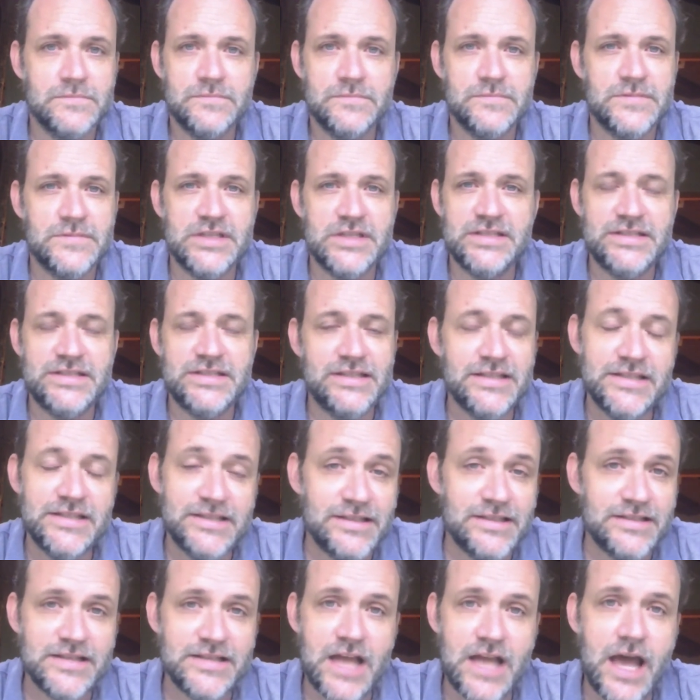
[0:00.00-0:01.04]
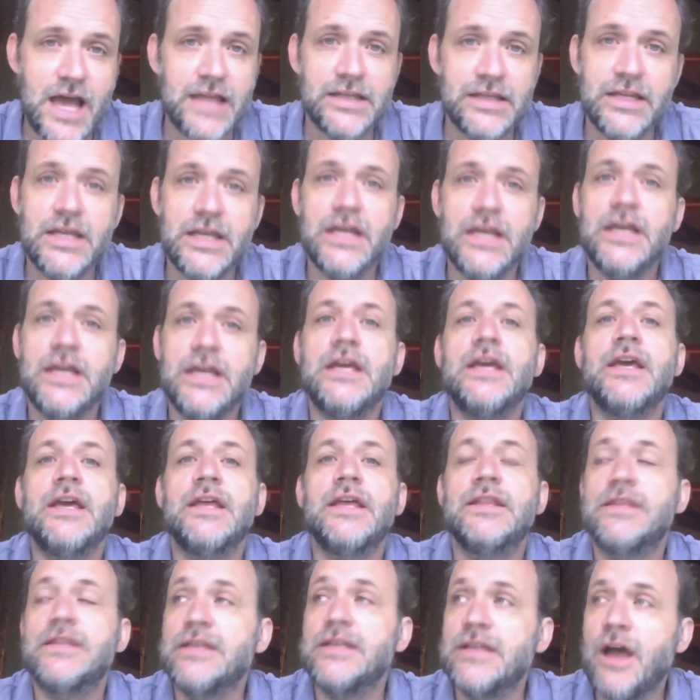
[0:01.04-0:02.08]
this this is not
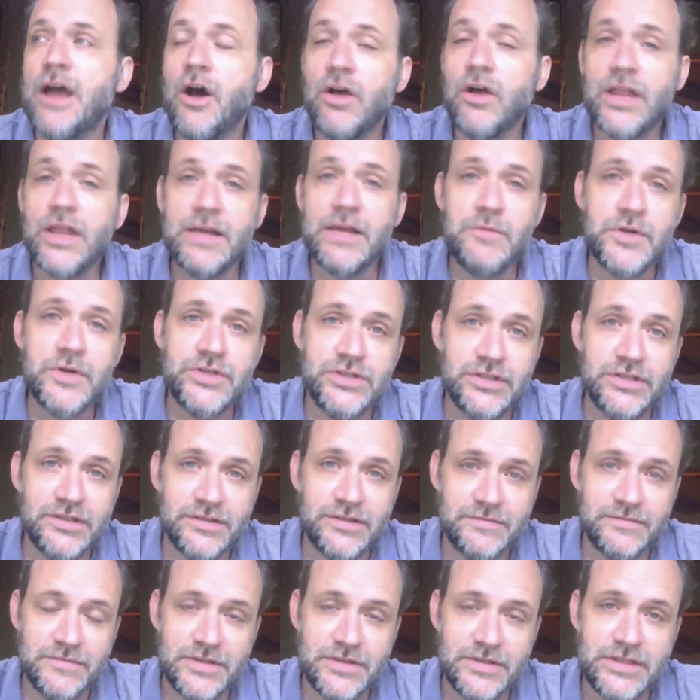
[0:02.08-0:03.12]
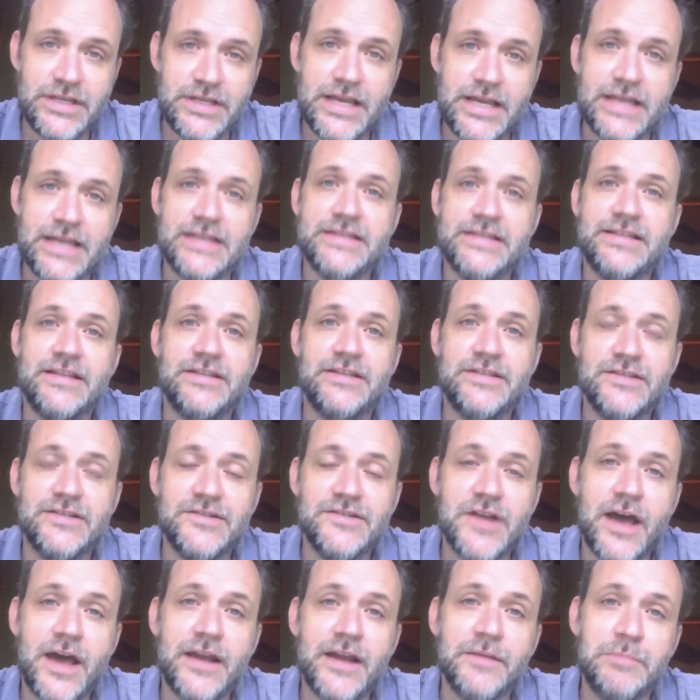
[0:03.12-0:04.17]
the, all i want you to get is this is
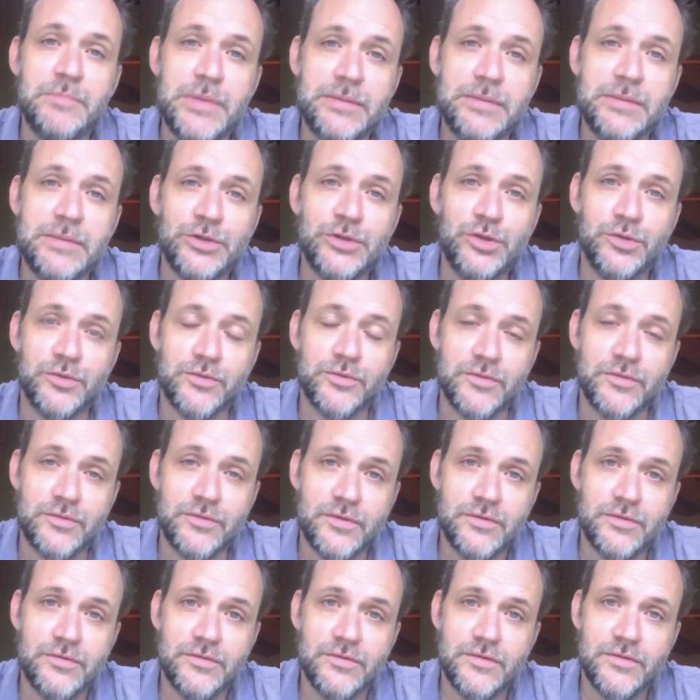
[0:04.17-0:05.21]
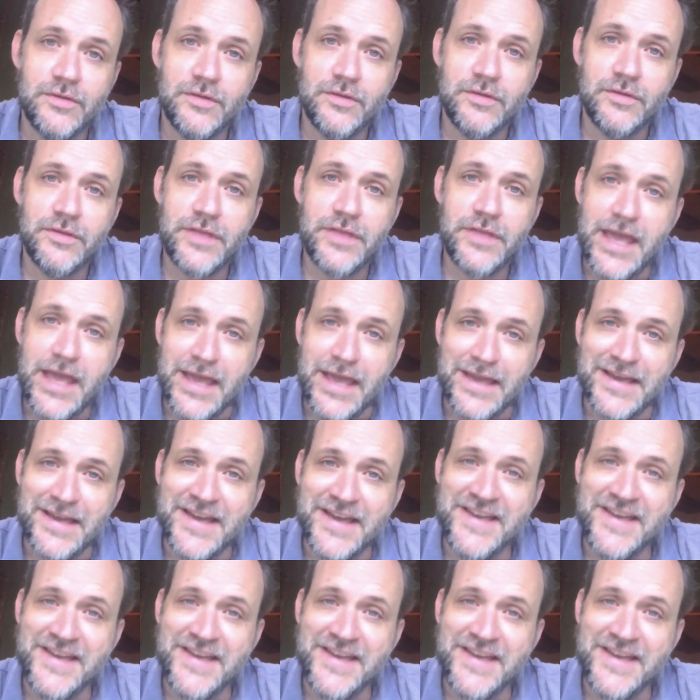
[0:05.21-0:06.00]
not a biblical thing